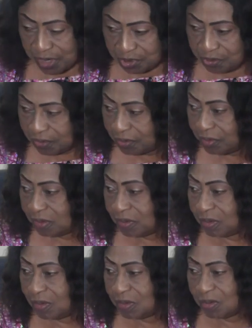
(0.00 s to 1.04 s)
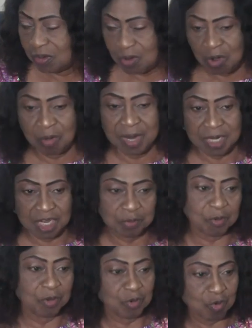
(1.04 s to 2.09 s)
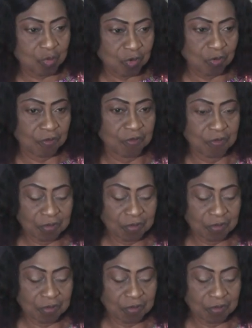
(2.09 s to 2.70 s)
action or my next political move.